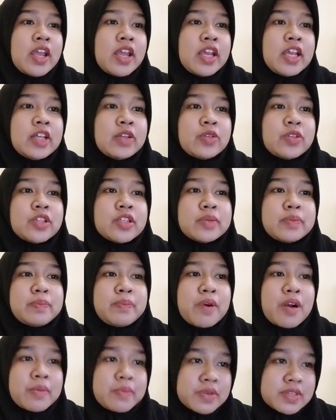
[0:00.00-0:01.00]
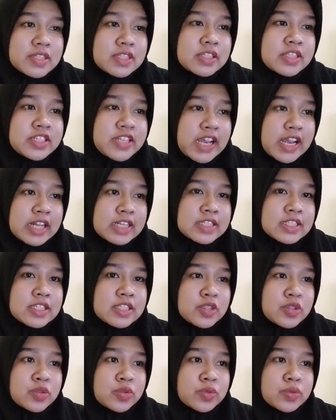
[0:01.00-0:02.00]
into the proper chance
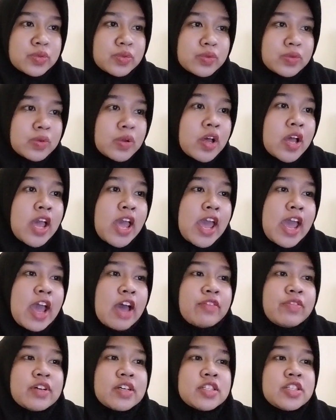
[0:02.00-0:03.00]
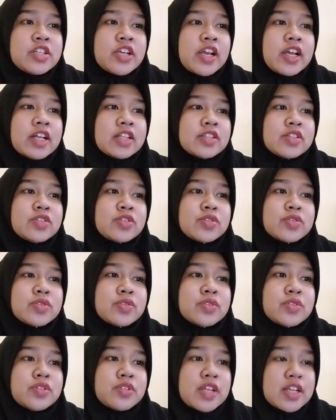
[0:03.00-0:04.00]
to have a chance
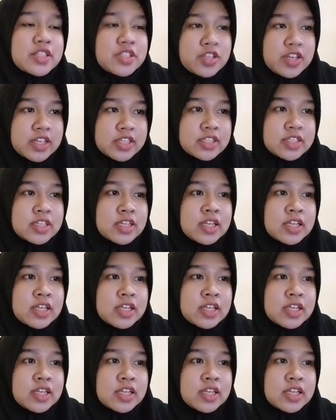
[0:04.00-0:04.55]
to success.